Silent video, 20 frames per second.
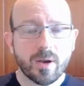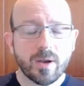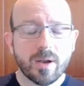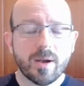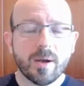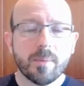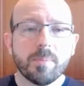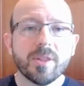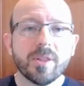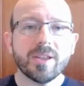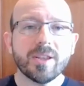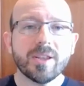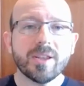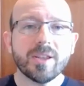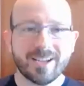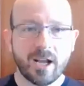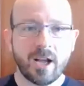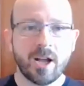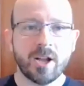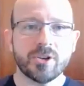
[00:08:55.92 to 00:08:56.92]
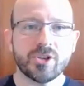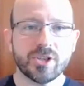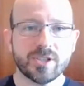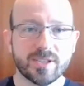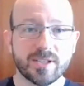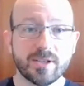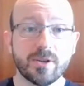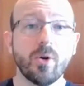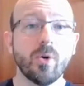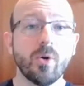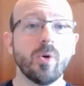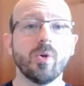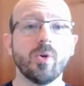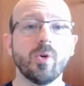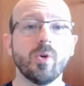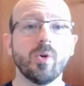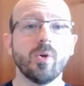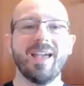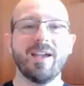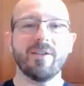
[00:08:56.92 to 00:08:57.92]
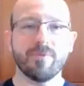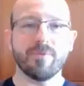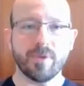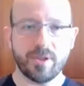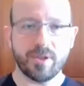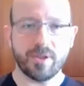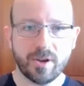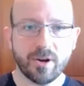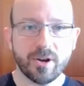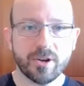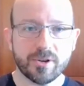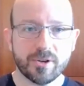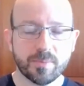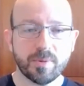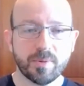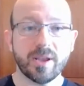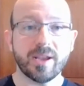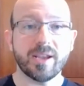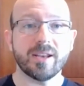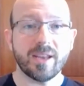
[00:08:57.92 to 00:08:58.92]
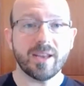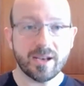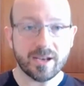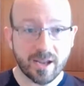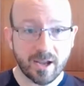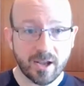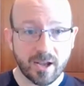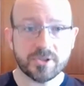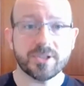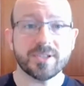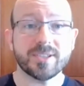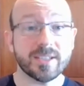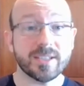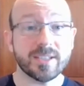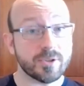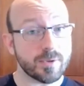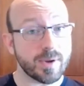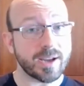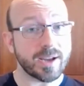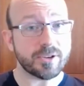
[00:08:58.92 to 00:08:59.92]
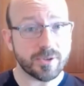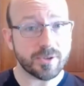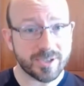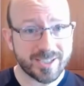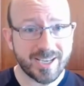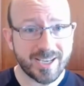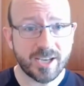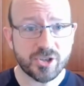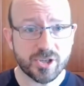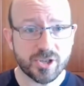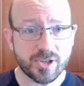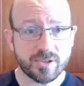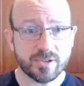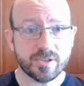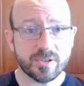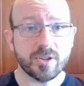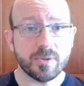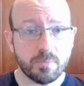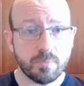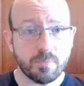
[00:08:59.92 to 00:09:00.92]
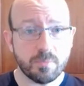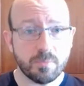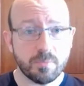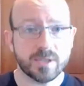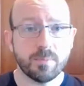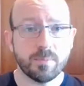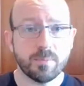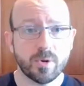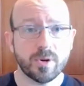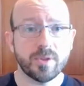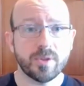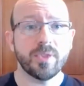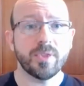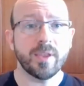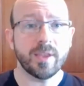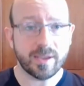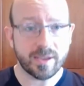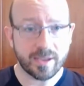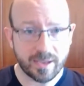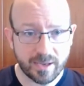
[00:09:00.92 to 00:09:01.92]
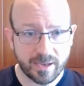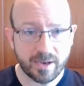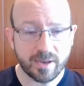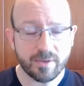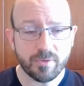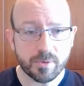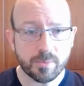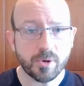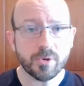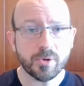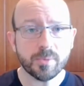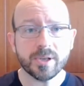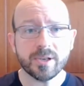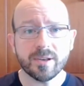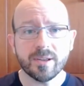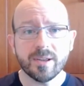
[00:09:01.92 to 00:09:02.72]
ability to consciously hold everything on your plate and consciously direct your attention to the most important thing in every moment.